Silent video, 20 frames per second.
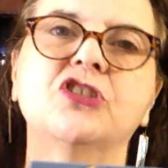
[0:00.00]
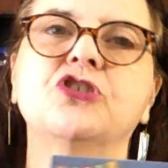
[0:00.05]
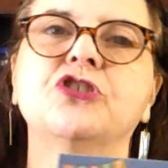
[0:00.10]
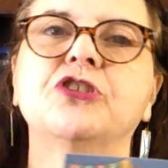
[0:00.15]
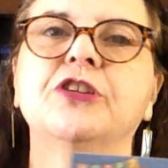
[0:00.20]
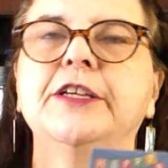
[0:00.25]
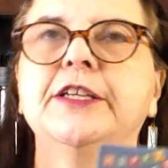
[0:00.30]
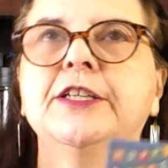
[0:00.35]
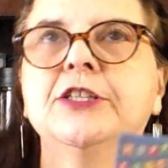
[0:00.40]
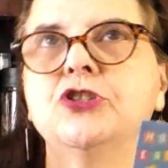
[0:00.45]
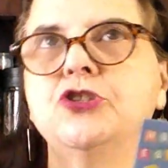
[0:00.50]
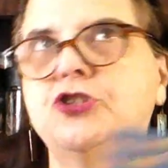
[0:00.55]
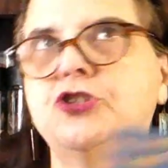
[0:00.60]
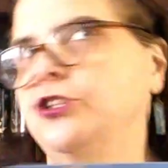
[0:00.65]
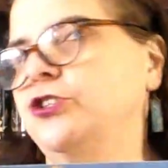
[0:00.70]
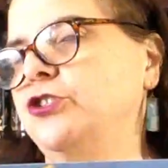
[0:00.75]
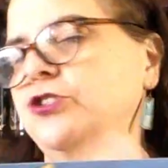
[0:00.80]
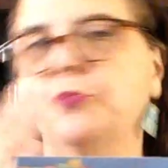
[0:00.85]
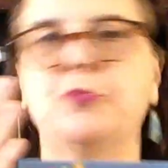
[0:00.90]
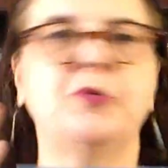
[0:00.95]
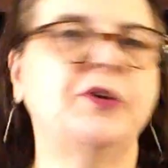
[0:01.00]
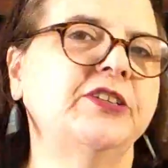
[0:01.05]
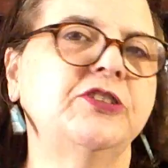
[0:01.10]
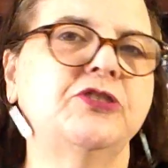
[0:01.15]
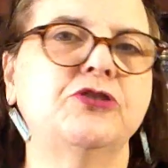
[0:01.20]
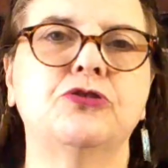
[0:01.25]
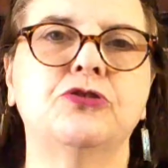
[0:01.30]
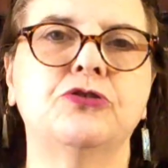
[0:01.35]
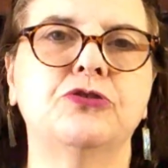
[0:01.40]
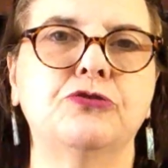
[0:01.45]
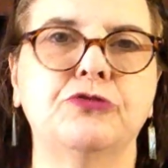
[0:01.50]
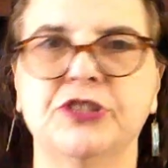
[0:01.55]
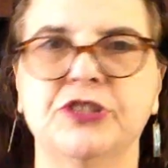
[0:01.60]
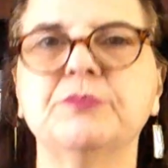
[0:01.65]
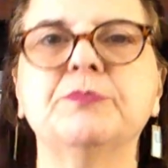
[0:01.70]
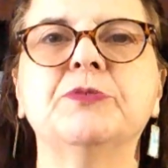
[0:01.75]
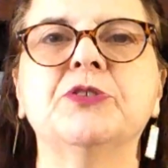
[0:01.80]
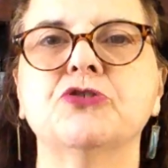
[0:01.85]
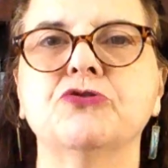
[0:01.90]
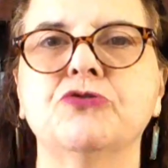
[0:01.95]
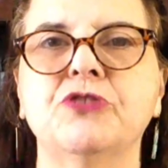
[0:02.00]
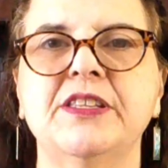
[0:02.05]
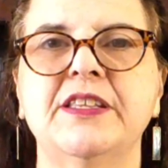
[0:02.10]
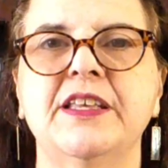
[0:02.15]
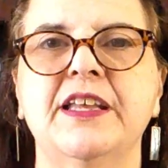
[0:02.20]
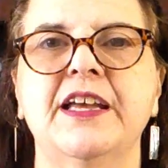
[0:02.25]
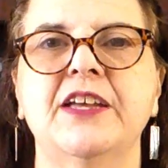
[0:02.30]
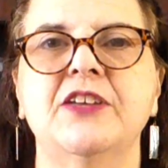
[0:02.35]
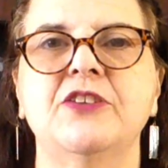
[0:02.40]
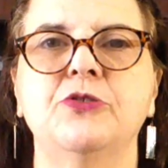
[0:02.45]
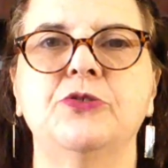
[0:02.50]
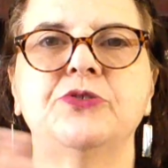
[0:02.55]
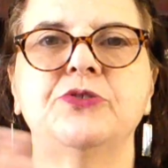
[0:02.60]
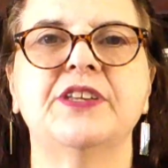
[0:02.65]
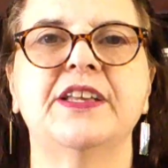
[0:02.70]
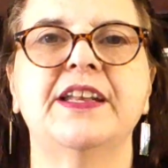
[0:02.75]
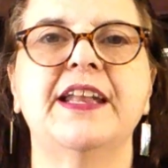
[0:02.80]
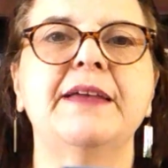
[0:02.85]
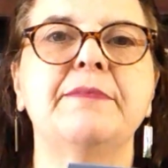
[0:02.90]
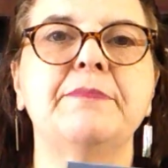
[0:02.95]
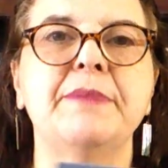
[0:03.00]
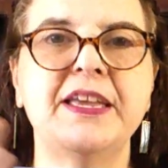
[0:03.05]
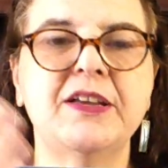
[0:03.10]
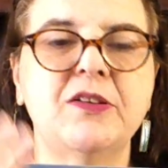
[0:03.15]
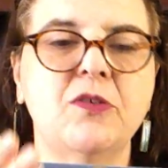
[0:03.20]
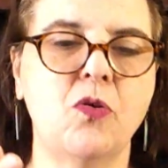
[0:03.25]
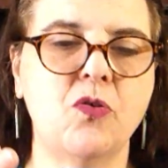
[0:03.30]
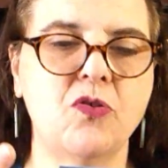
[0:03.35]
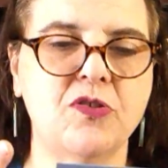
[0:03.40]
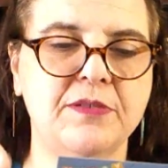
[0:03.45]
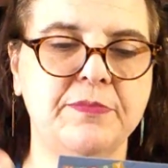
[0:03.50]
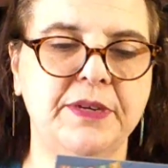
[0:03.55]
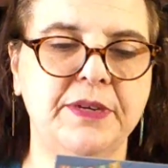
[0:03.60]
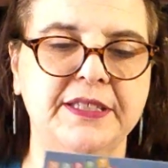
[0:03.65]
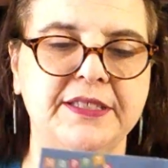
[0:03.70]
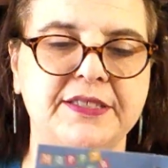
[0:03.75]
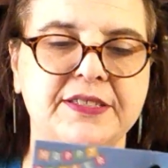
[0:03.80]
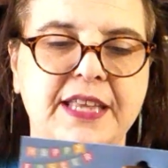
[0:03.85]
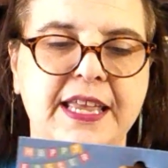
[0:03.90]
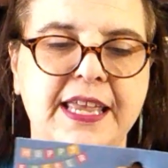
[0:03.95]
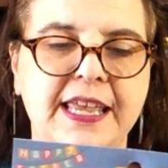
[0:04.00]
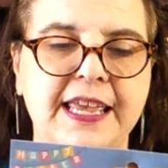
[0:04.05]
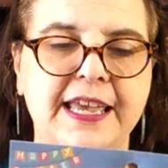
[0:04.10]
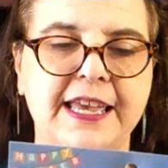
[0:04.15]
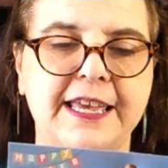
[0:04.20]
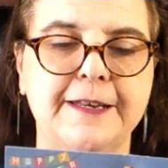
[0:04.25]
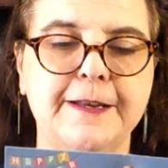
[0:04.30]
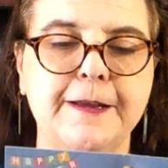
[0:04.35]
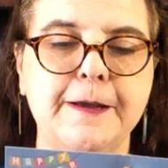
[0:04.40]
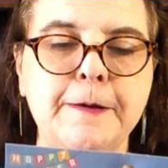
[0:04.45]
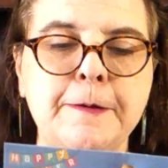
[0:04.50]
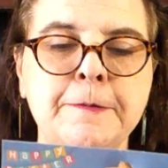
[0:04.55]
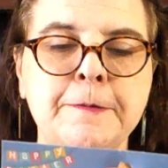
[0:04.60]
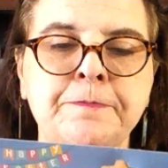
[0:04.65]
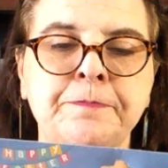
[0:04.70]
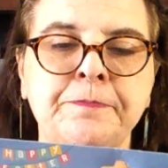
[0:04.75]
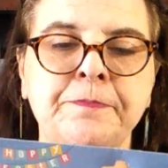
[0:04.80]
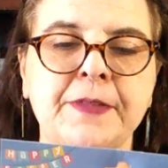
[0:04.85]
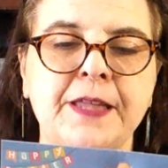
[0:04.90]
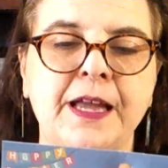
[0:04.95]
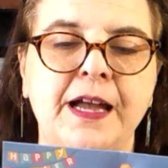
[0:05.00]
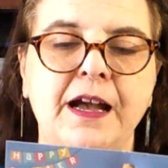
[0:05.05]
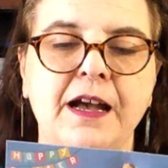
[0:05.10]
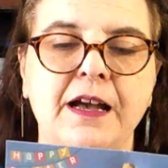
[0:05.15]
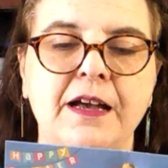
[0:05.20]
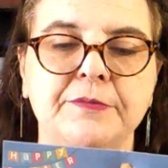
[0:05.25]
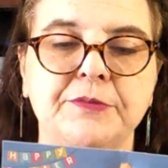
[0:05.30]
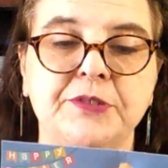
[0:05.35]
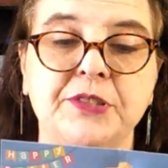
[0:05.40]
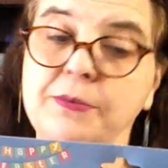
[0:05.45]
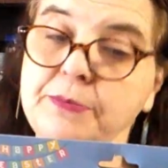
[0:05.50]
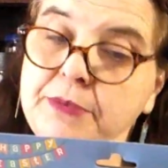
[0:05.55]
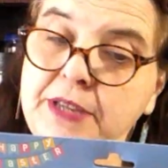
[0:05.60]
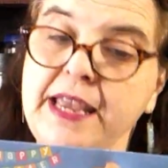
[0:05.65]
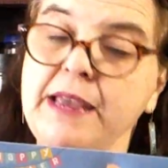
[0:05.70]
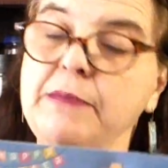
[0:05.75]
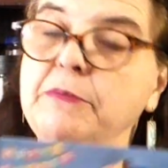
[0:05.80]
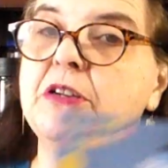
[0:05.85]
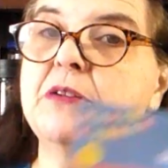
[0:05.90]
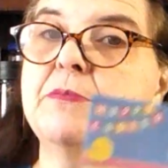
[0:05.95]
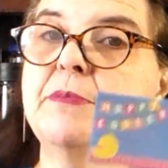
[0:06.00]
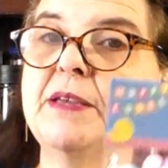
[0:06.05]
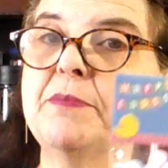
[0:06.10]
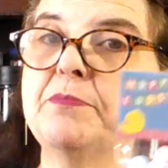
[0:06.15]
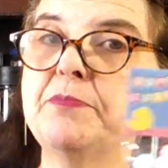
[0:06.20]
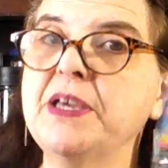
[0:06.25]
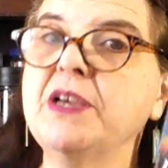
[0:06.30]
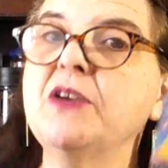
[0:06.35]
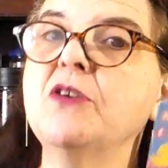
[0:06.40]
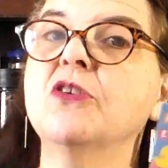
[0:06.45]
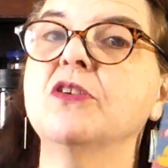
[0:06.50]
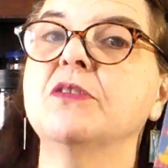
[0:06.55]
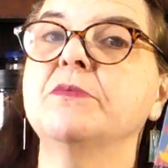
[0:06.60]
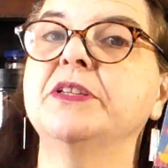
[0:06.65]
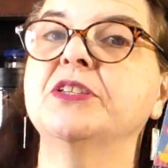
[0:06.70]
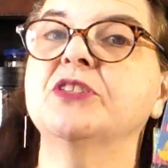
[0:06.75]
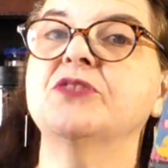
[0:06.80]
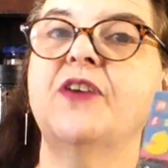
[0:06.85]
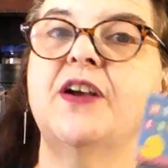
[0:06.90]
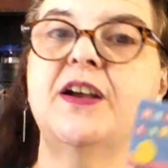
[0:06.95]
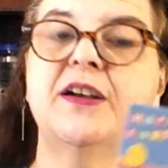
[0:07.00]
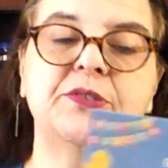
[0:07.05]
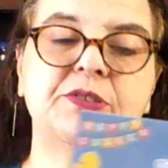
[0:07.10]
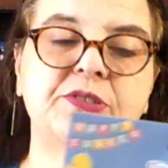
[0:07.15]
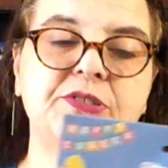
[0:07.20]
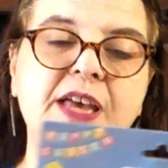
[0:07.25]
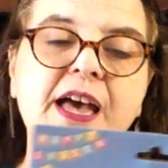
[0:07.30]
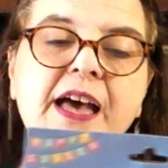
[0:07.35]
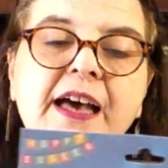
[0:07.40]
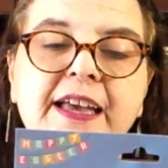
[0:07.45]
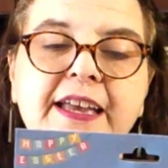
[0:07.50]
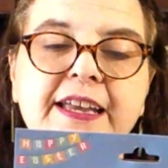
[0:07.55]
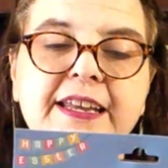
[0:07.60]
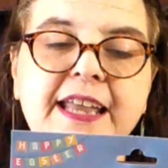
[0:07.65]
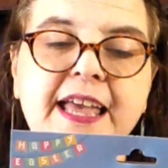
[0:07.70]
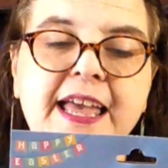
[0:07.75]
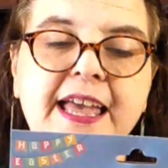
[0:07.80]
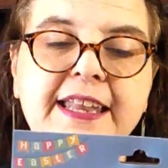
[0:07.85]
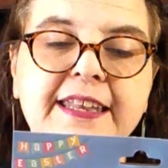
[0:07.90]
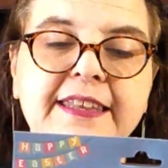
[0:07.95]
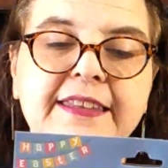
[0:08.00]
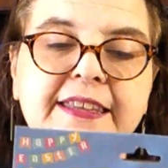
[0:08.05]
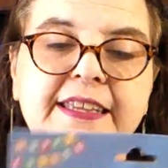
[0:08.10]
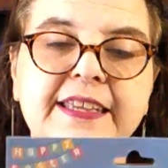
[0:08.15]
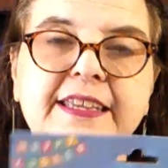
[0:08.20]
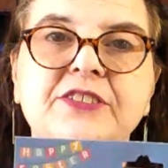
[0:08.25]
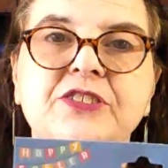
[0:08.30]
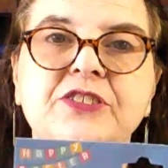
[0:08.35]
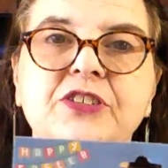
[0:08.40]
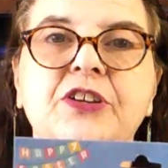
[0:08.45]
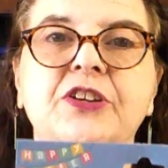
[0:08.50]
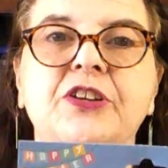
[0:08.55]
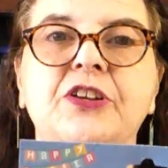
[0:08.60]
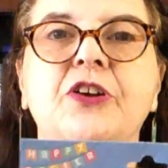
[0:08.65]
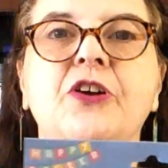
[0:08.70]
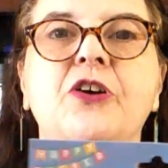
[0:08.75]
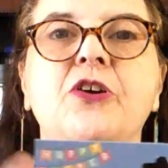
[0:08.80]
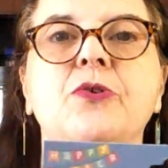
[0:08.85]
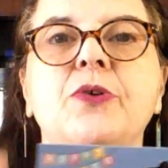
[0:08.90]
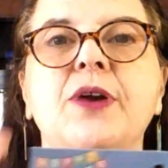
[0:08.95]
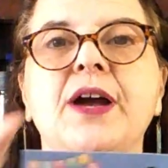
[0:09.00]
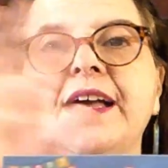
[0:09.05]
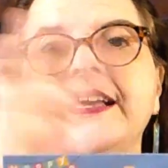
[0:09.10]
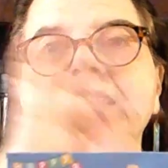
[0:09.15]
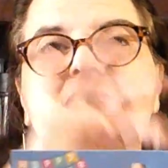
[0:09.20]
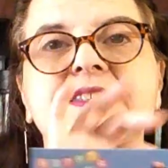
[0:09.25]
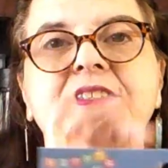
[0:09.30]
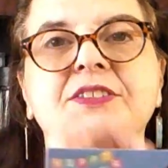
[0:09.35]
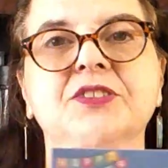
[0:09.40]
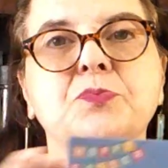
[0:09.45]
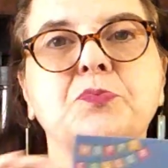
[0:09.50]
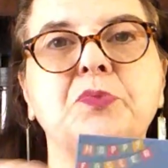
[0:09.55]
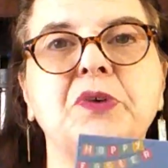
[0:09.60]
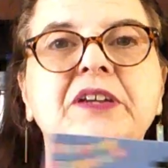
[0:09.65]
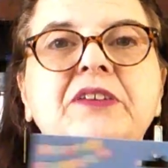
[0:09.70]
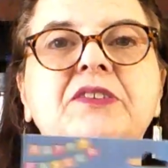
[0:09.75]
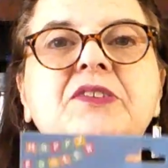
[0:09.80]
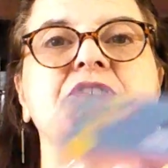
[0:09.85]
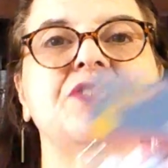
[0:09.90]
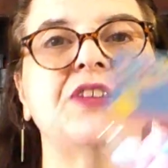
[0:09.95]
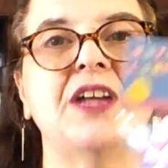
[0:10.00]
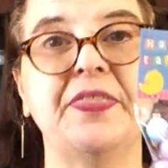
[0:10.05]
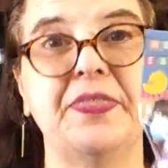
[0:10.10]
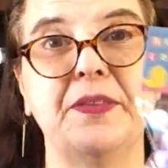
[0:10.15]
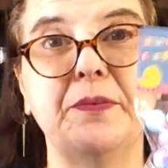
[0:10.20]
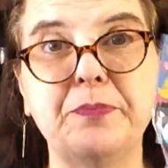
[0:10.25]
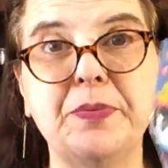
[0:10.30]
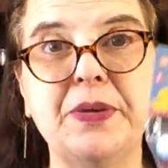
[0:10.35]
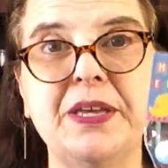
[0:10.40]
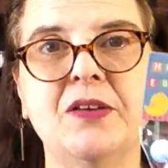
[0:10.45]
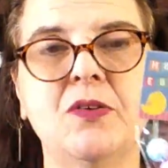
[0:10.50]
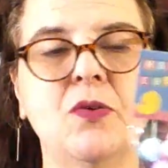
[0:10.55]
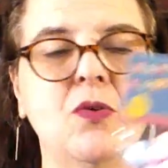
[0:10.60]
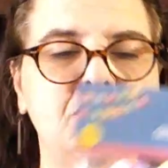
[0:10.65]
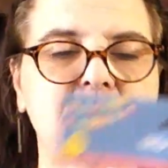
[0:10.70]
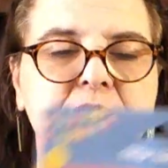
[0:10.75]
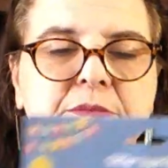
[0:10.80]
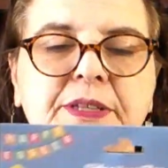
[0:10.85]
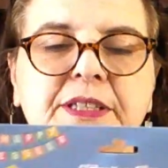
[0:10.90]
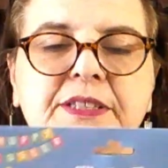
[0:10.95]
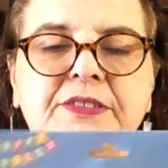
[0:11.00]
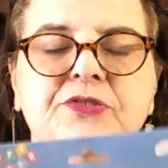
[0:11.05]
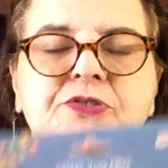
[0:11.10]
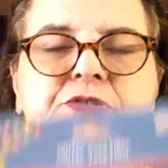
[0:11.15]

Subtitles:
/ gingerbread Christmas tree that I use, and I make ornaments, and someday I'm going to make big ornaments for outside, and these are going to go as the sprinkles on the big ornaments.